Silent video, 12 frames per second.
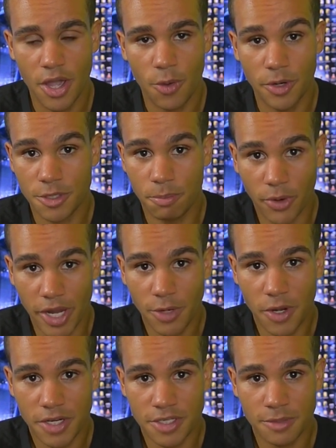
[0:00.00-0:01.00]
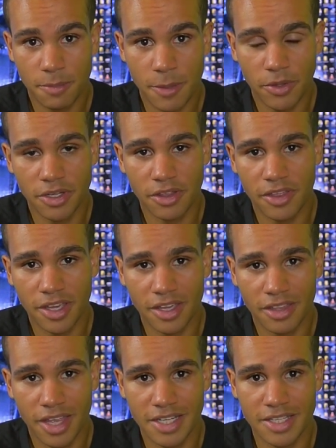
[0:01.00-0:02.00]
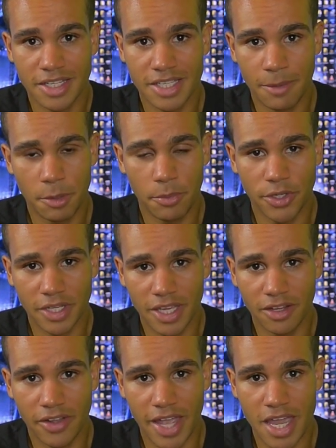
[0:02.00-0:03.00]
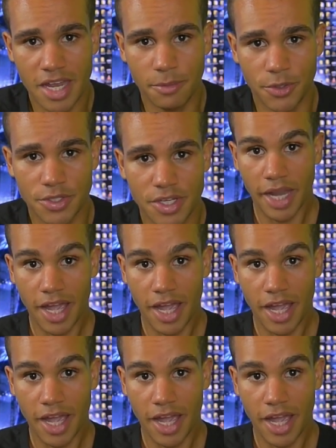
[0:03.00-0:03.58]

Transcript: which brainwashes people into thinking that it's acceptable to kill animals.